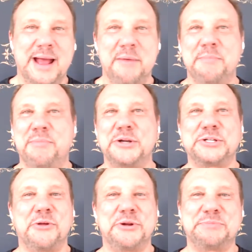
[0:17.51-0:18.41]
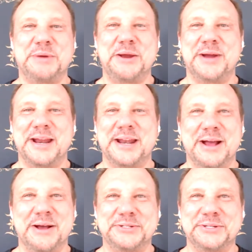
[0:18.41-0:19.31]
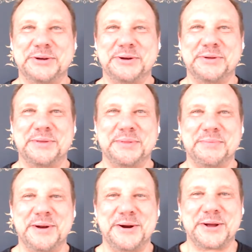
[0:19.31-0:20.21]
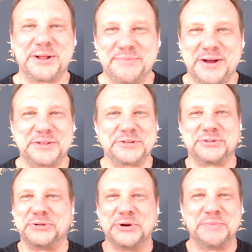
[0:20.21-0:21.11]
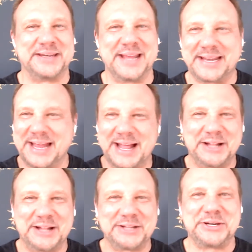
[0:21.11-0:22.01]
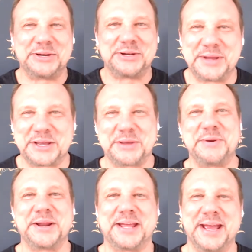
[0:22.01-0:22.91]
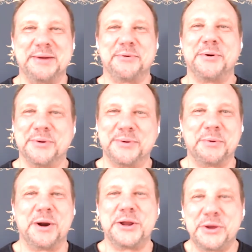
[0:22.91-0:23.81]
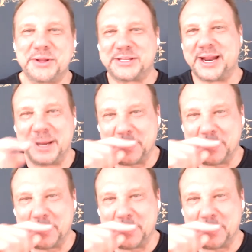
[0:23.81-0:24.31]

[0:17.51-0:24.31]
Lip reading: I'm in Barcelona, Spain right now. So the miracle of all the Zoom and technology, we can communicate. Where are you at today?